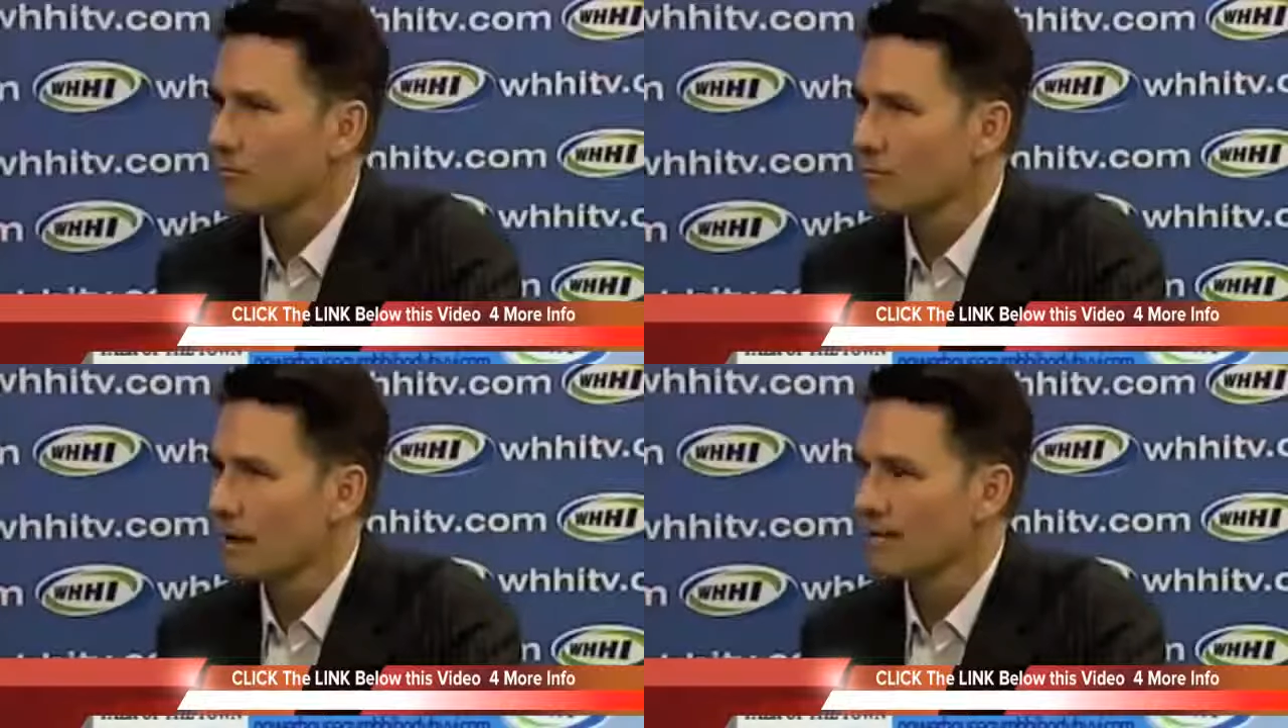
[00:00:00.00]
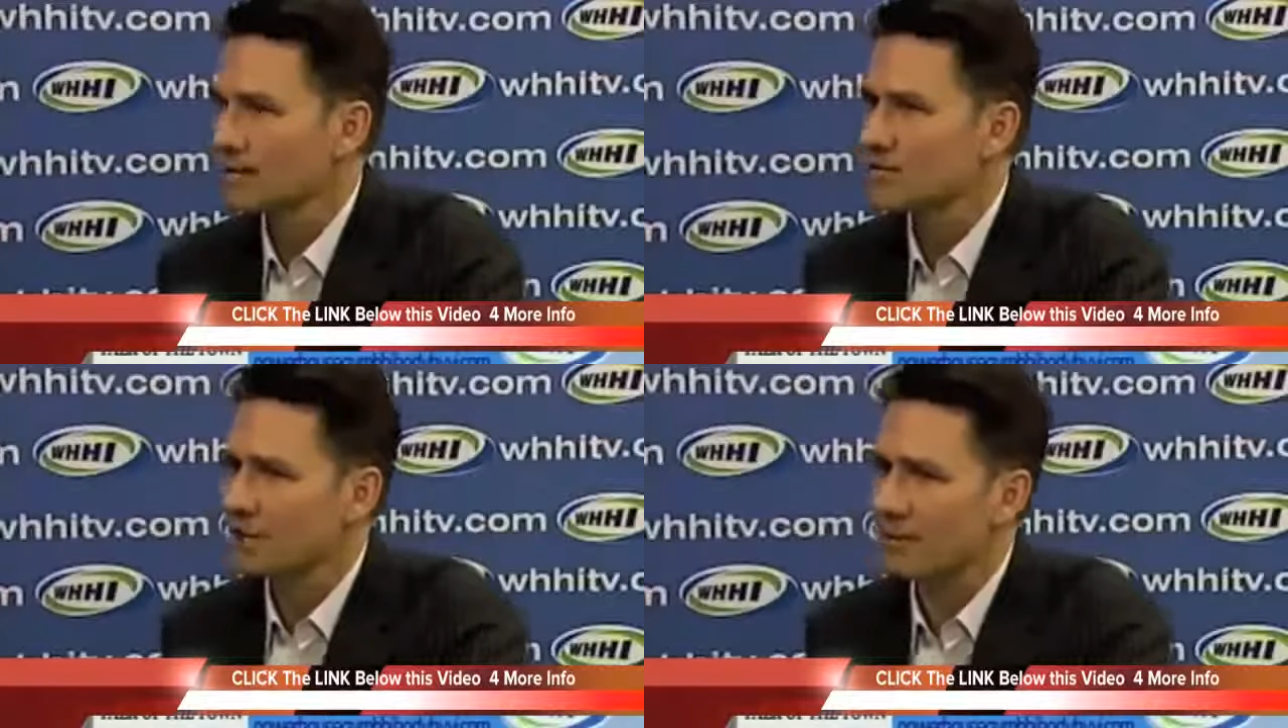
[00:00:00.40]
wow. Now
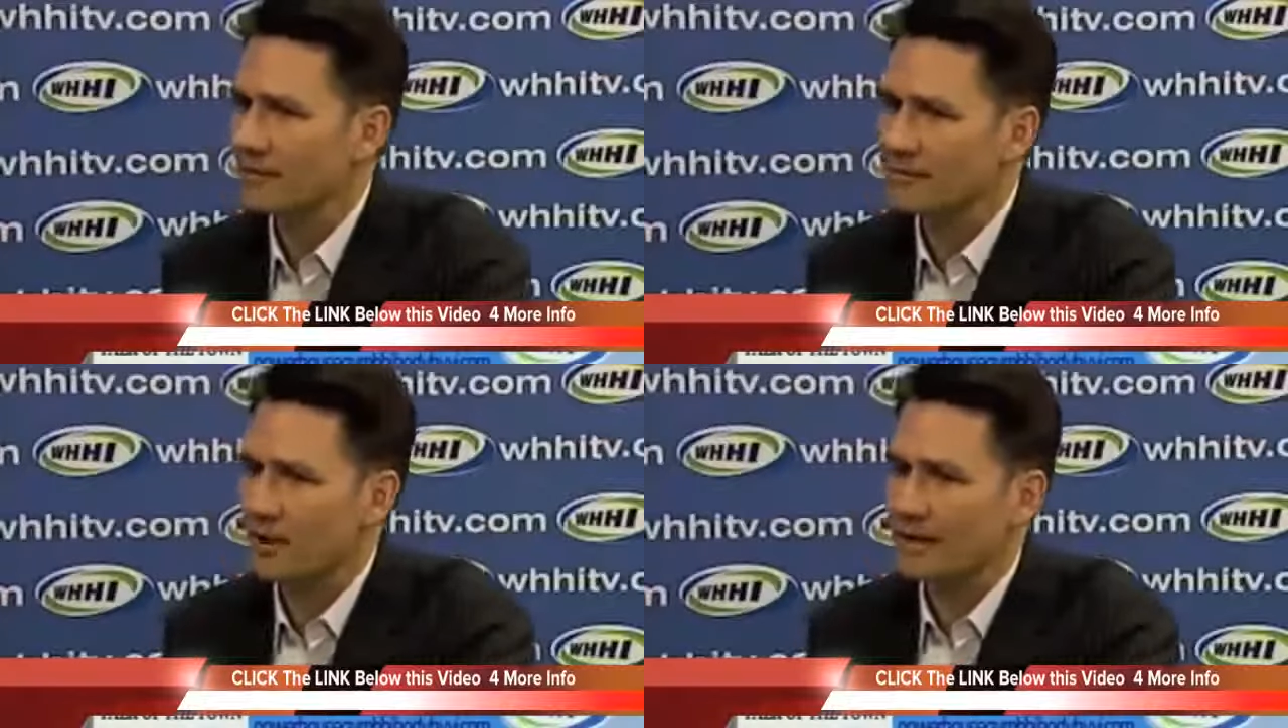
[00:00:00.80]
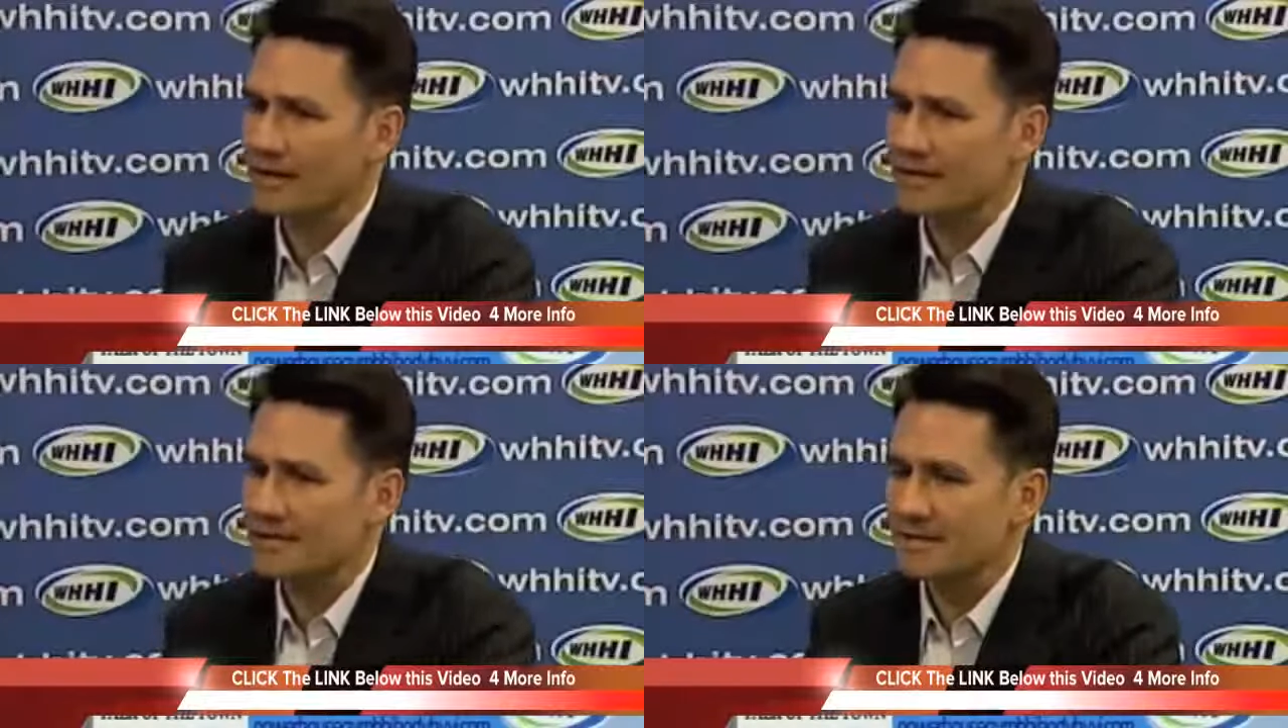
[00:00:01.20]
let's talk about the
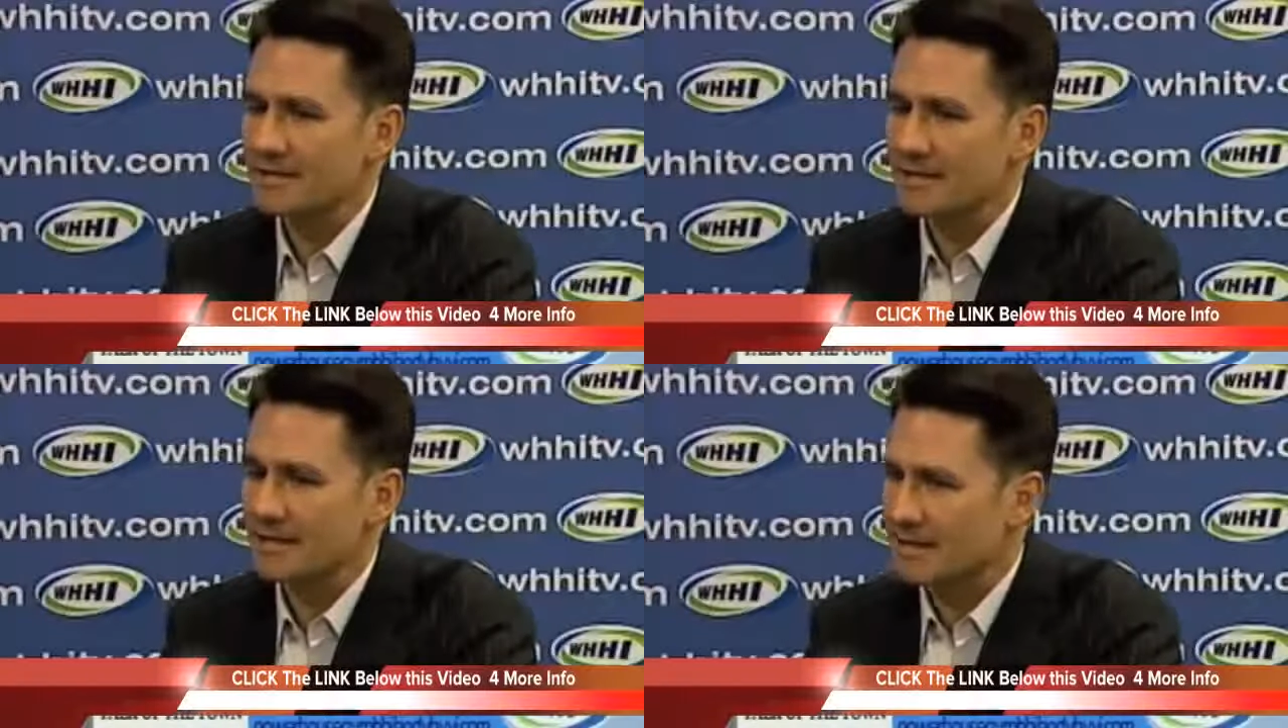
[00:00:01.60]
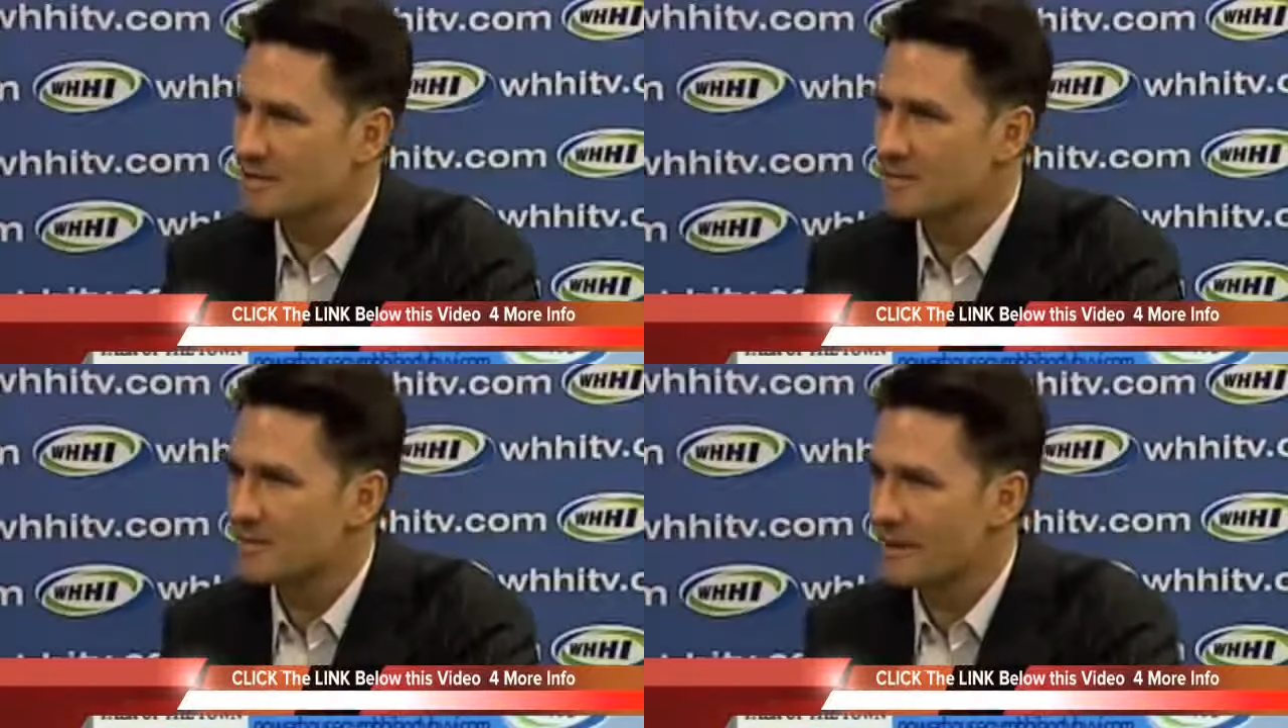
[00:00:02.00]
product. Is it? It
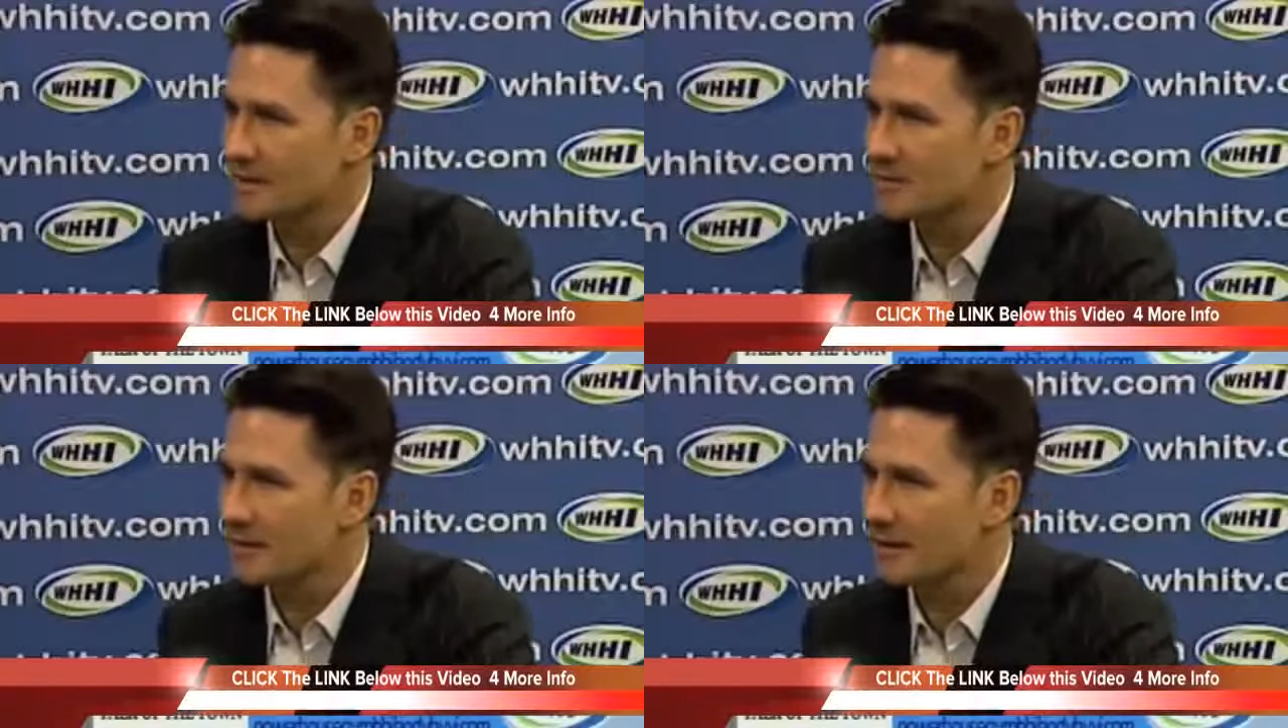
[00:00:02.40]
needs to be mixed. I,